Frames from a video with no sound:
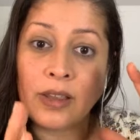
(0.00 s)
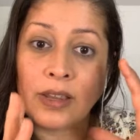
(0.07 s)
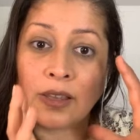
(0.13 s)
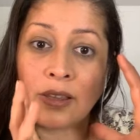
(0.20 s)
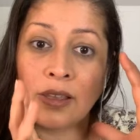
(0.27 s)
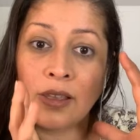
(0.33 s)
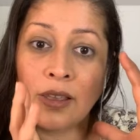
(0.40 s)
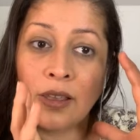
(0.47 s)

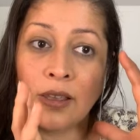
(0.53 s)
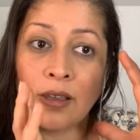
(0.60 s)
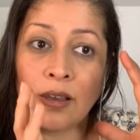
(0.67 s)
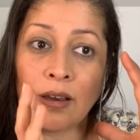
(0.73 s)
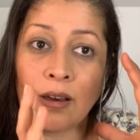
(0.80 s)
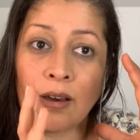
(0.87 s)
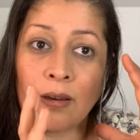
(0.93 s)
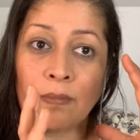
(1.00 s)
like
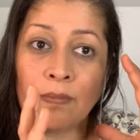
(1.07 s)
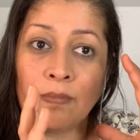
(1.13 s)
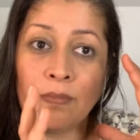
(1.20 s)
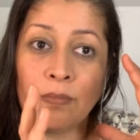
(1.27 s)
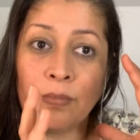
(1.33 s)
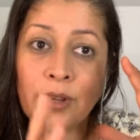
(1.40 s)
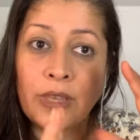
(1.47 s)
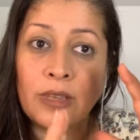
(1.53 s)

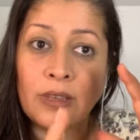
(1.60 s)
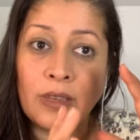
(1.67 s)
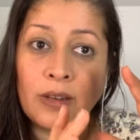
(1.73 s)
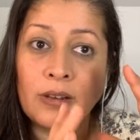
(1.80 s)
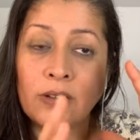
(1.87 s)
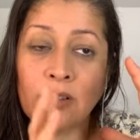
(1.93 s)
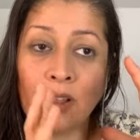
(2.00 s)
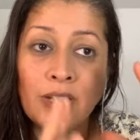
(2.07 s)
um, bringing
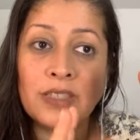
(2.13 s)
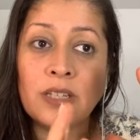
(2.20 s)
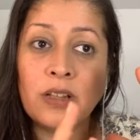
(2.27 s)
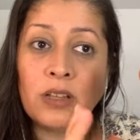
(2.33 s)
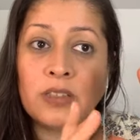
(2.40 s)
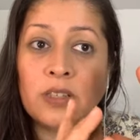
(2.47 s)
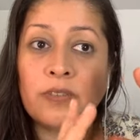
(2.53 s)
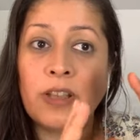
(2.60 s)
in lots
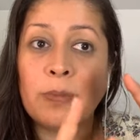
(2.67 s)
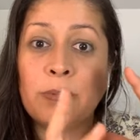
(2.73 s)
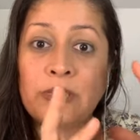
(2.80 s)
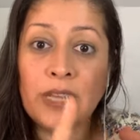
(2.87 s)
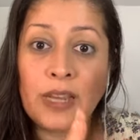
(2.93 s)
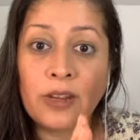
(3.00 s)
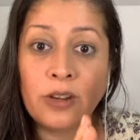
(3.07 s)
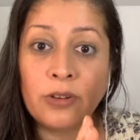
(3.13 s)
and lots of like
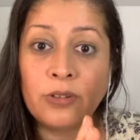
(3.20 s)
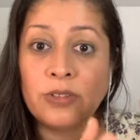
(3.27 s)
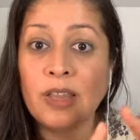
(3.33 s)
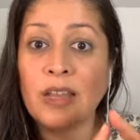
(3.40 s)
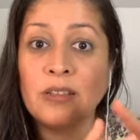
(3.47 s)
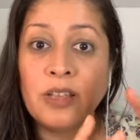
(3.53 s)
potatoes